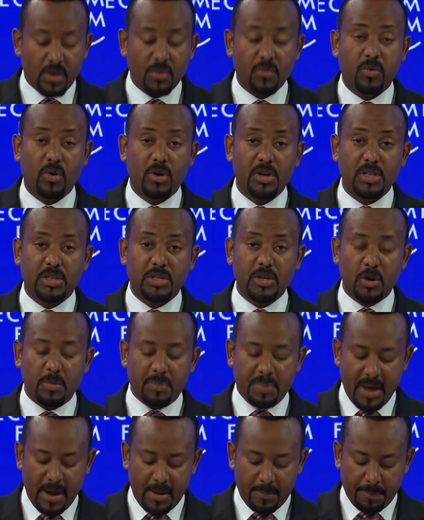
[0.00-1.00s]
For
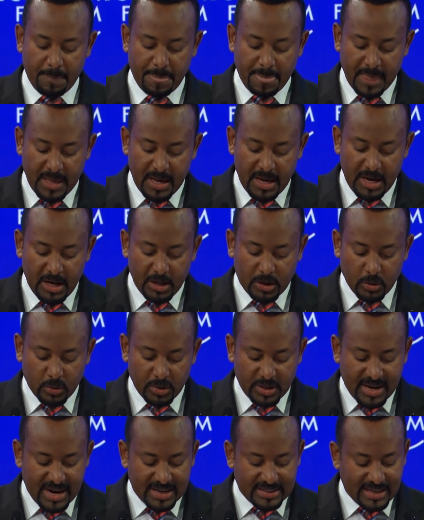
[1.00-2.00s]
Ethiopia, it
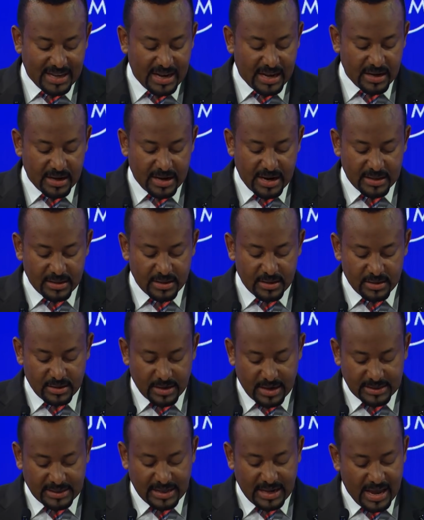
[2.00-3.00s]
would
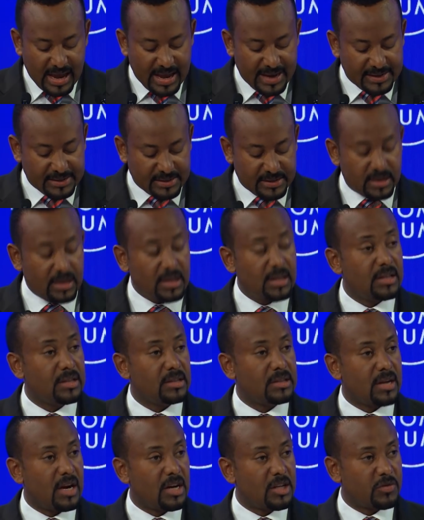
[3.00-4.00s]
catalyze
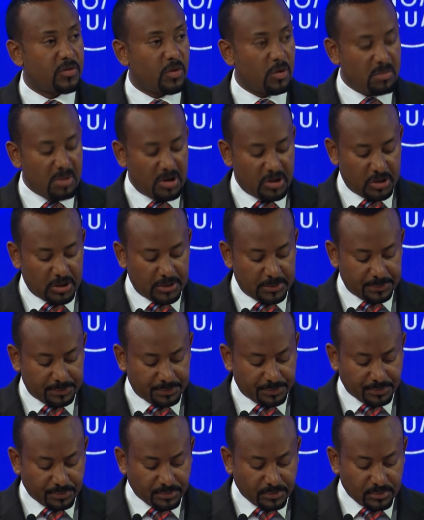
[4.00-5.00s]
transformation.
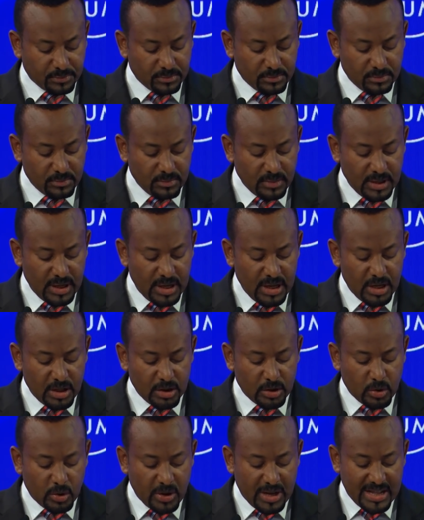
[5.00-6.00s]

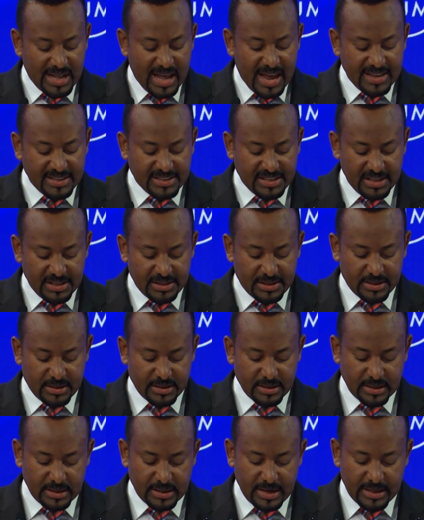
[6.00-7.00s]
To realize
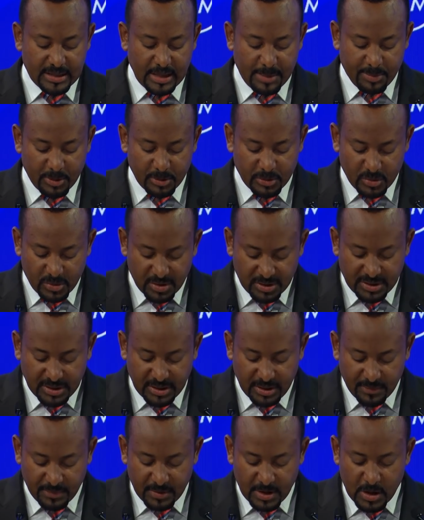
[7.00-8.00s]
this great
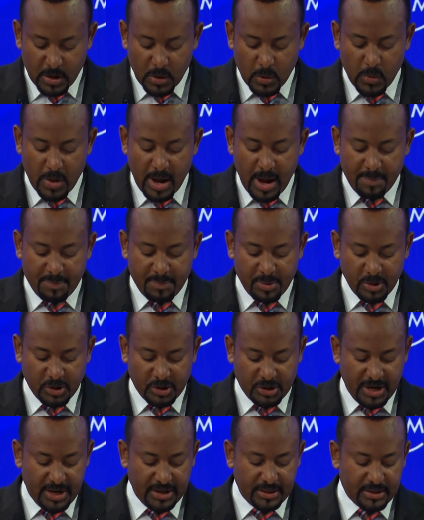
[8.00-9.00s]
opportunity, we
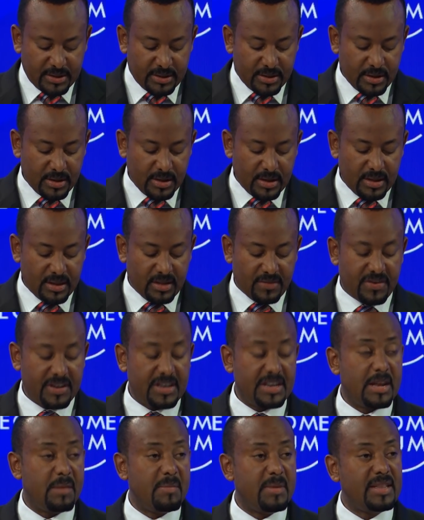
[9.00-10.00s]
appreciate the
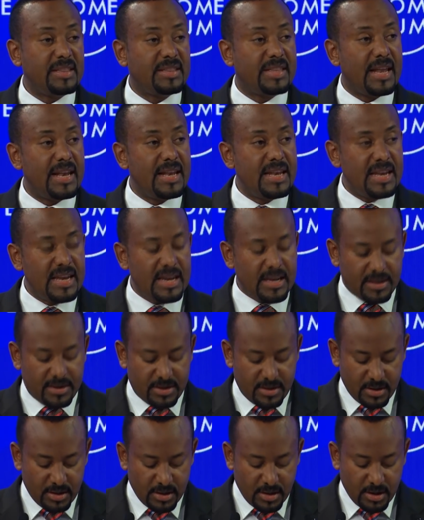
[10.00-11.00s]
fundamental need